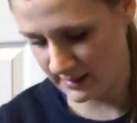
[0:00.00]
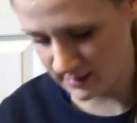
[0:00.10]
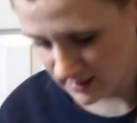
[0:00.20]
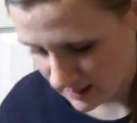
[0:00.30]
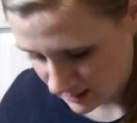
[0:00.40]

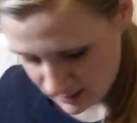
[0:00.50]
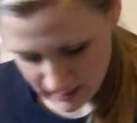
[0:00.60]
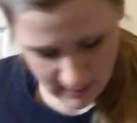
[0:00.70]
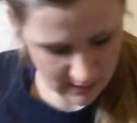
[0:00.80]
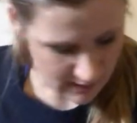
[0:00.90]
And
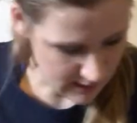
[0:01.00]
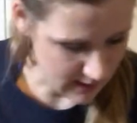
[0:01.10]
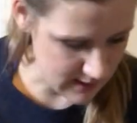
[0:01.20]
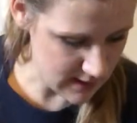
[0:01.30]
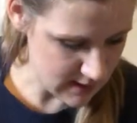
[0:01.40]

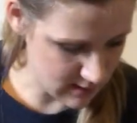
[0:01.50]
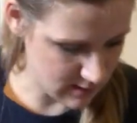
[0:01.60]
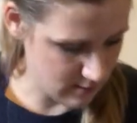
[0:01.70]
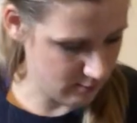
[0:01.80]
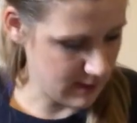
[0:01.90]
I
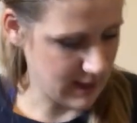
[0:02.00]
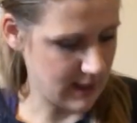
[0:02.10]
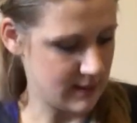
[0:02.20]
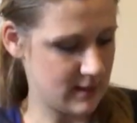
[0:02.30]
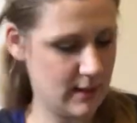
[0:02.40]
didn't
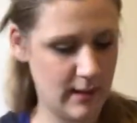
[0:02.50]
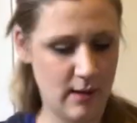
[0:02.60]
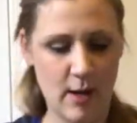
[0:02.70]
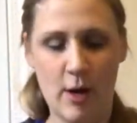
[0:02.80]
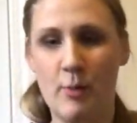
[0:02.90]
realize until I
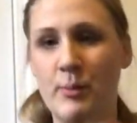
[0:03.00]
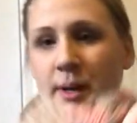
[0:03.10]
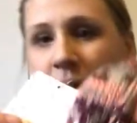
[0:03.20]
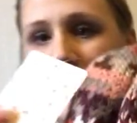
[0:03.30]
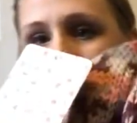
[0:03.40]
got home,
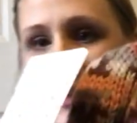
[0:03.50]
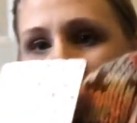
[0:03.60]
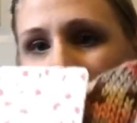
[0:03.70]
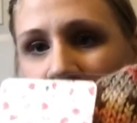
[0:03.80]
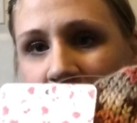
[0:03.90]
but
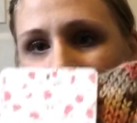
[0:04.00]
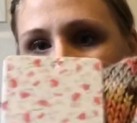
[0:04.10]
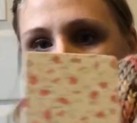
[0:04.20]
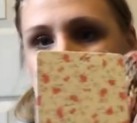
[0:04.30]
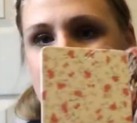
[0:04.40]

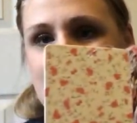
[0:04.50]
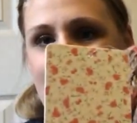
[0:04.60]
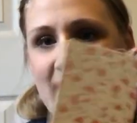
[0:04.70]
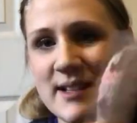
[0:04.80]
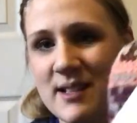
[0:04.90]
it's new with
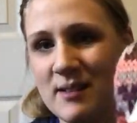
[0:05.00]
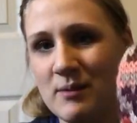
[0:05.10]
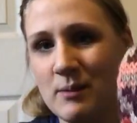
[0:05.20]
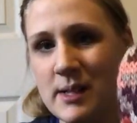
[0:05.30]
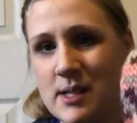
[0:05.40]
tags,
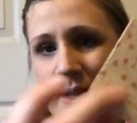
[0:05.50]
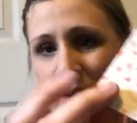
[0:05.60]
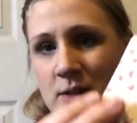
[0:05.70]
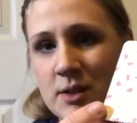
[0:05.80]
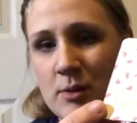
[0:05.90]
which is
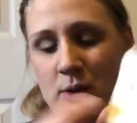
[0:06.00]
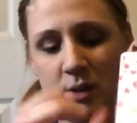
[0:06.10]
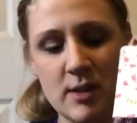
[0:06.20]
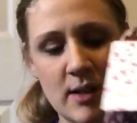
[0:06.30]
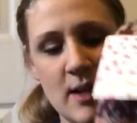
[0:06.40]
also
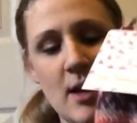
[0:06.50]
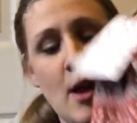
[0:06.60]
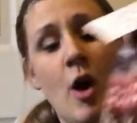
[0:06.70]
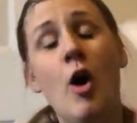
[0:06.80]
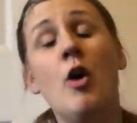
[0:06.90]
good.
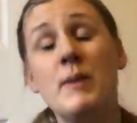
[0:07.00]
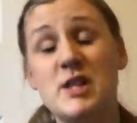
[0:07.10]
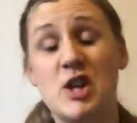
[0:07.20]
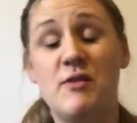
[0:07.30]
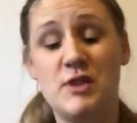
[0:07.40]

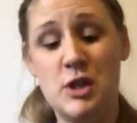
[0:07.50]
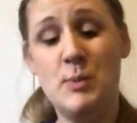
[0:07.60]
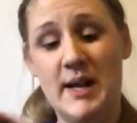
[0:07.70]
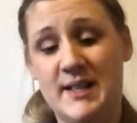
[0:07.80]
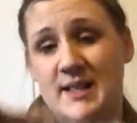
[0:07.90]
Always good for $2,